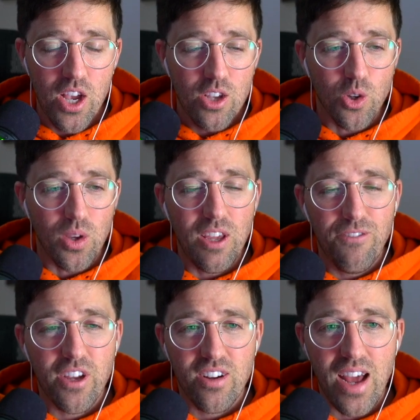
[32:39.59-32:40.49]
So he
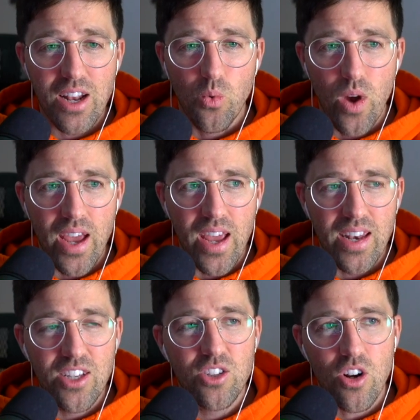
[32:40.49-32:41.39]
figured out a way, and
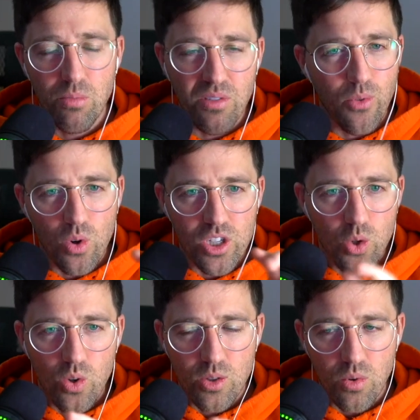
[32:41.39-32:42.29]
he started before
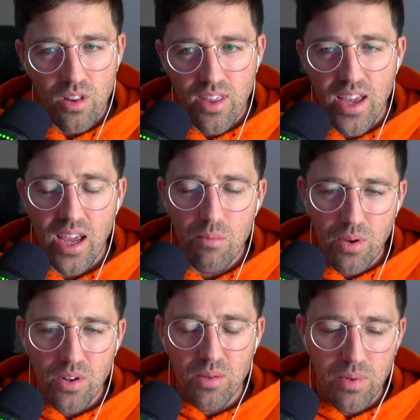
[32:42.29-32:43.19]
shorts were a thing and
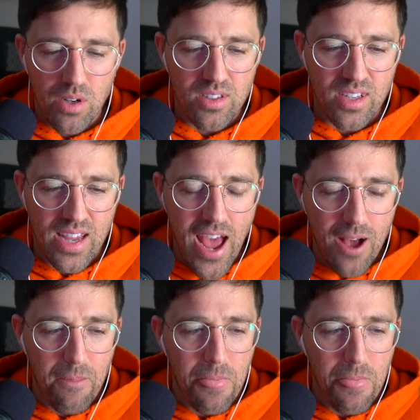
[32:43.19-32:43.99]
built built his account